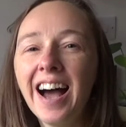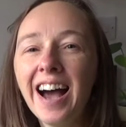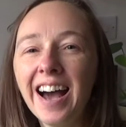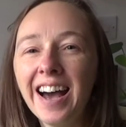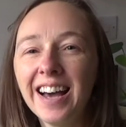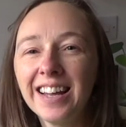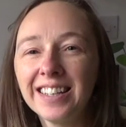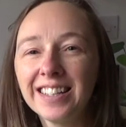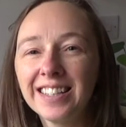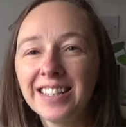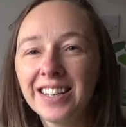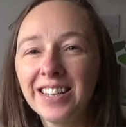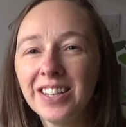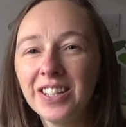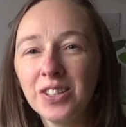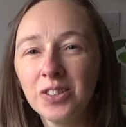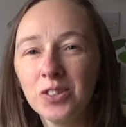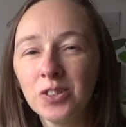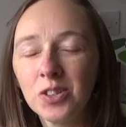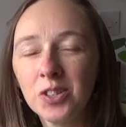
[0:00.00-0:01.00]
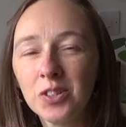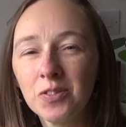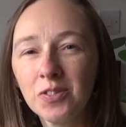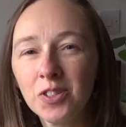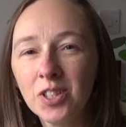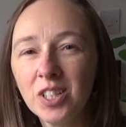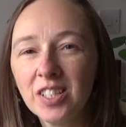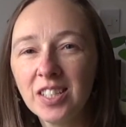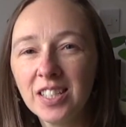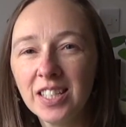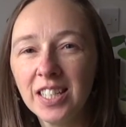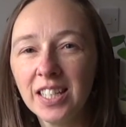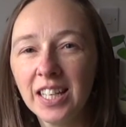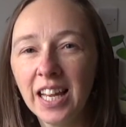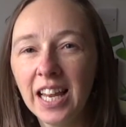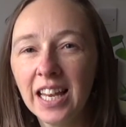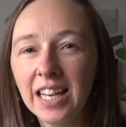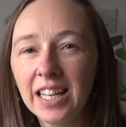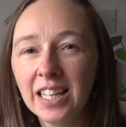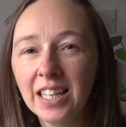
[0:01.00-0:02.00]
and you should have just seen
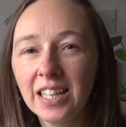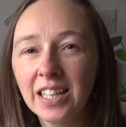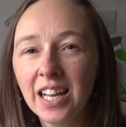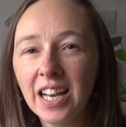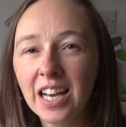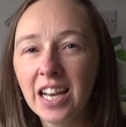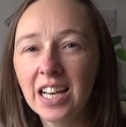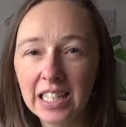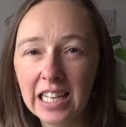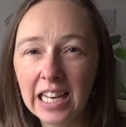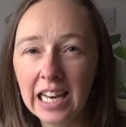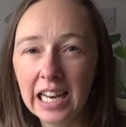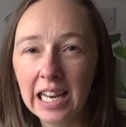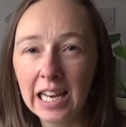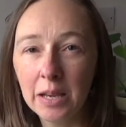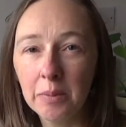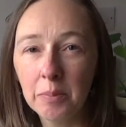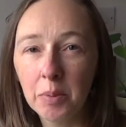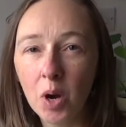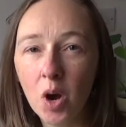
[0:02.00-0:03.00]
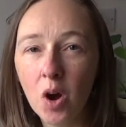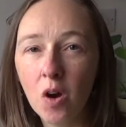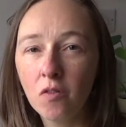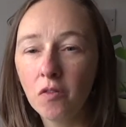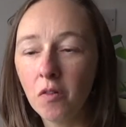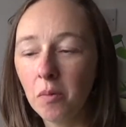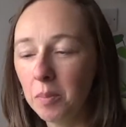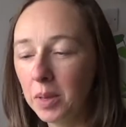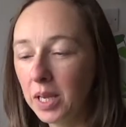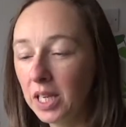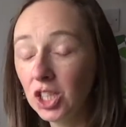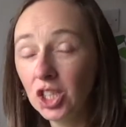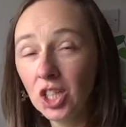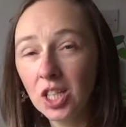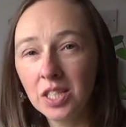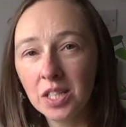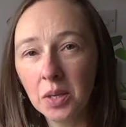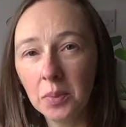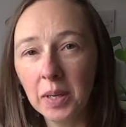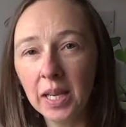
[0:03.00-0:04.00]
a little clip of me
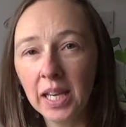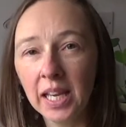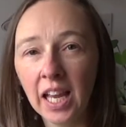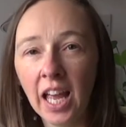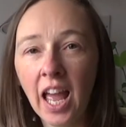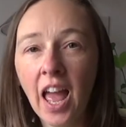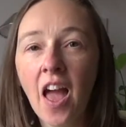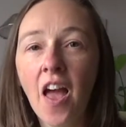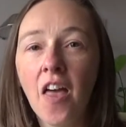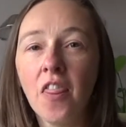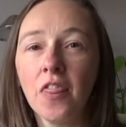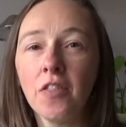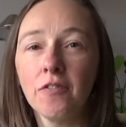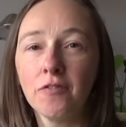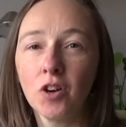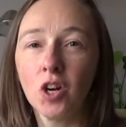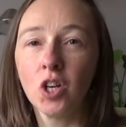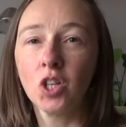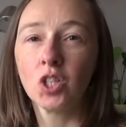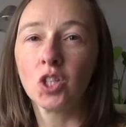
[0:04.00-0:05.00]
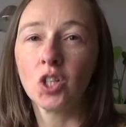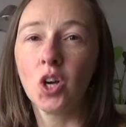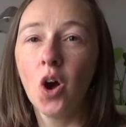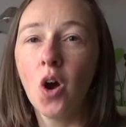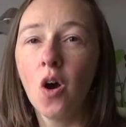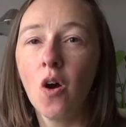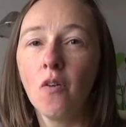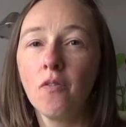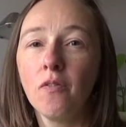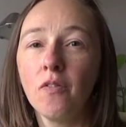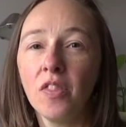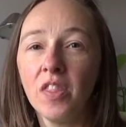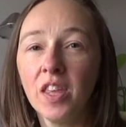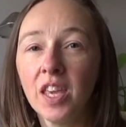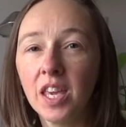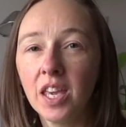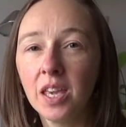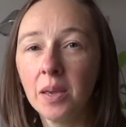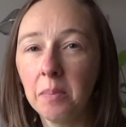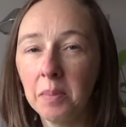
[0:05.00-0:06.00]
gessoing the front of
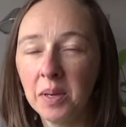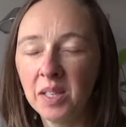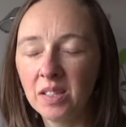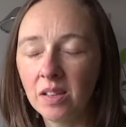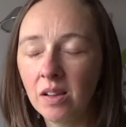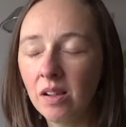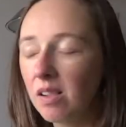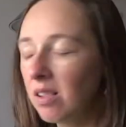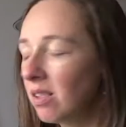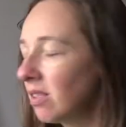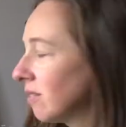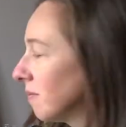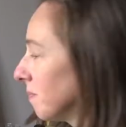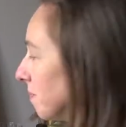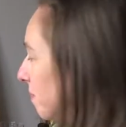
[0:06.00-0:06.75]
the missal.